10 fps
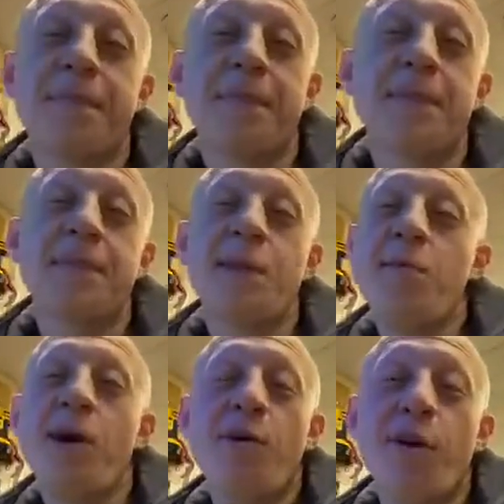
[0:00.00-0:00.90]

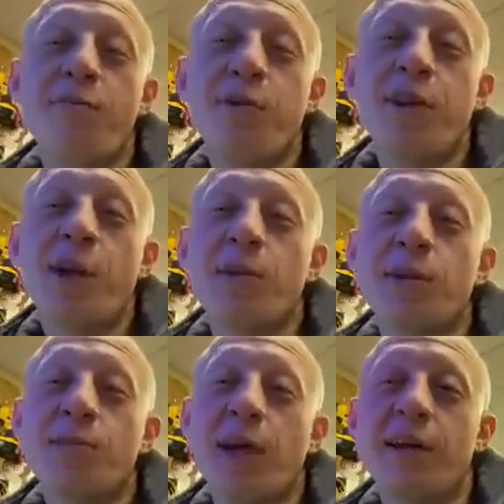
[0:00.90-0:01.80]
Somehow I've been able
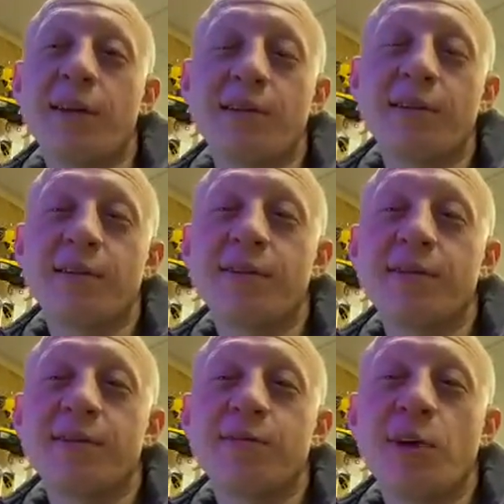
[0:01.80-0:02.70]
to make
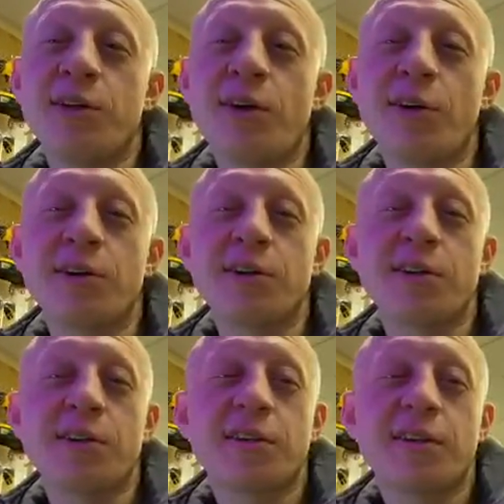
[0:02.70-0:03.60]
my
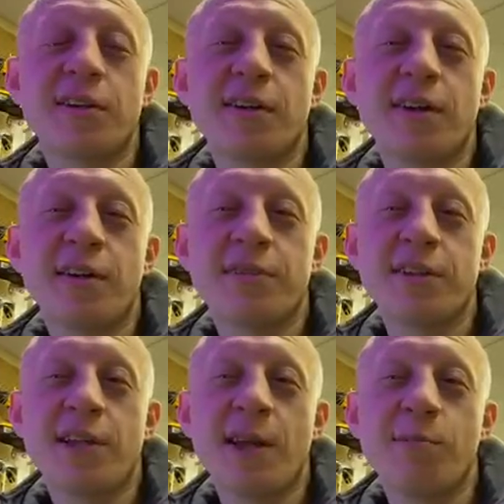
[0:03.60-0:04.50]
daughters have the
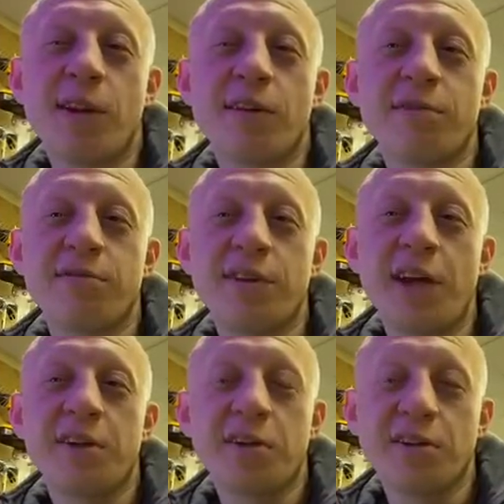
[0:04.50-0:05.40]
same love of
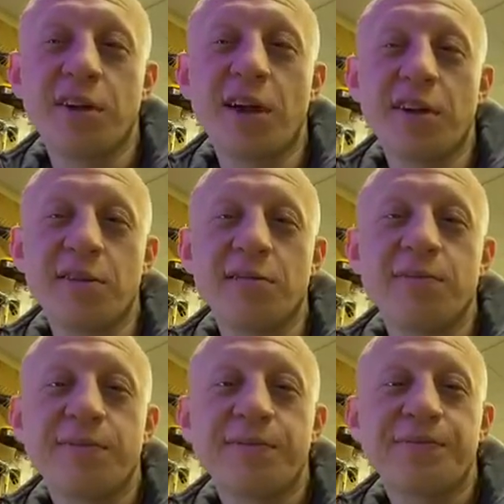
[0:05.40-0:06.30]
nature that I do.
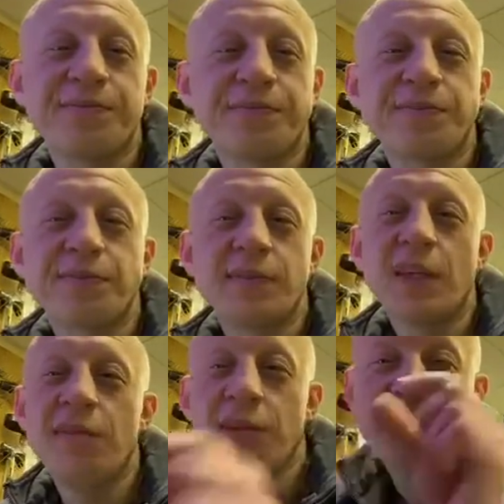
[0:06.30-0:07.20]

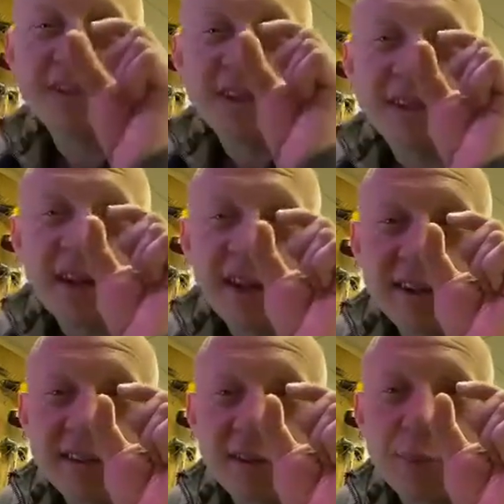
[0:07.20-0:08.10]
even if it's a
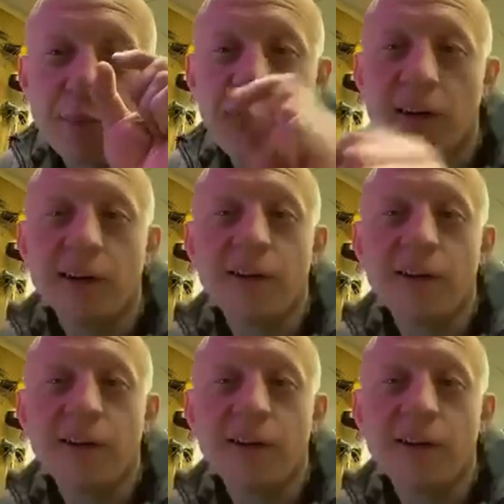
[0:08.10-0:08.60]
tiny little bug.